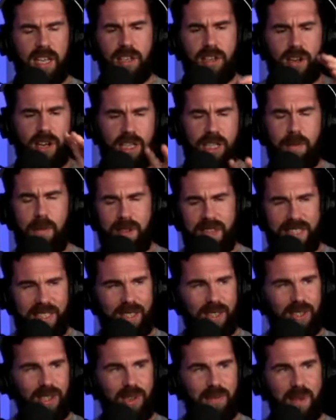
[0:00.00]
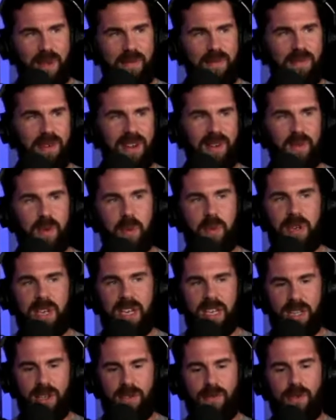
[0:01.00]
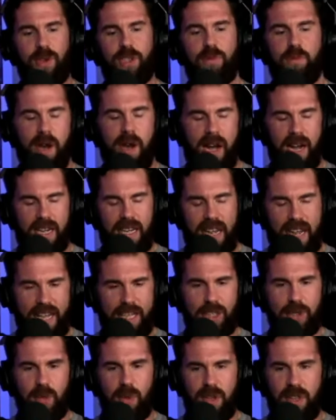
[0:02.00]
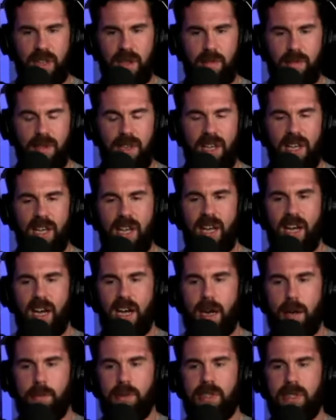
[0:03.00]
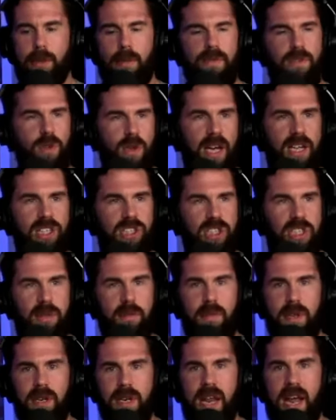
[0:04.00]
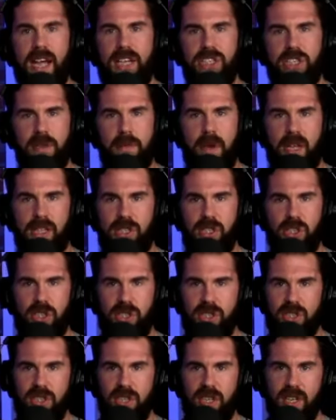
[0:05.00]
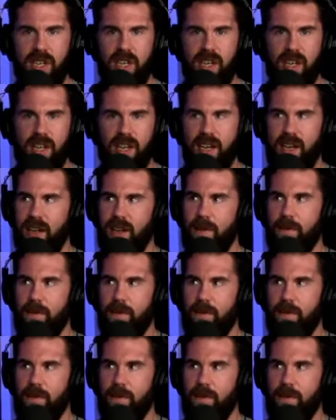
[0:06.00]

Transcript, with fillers: talks about this a little bit but when we did the first podcast with him um, some of you guys sent me nasty messages sent you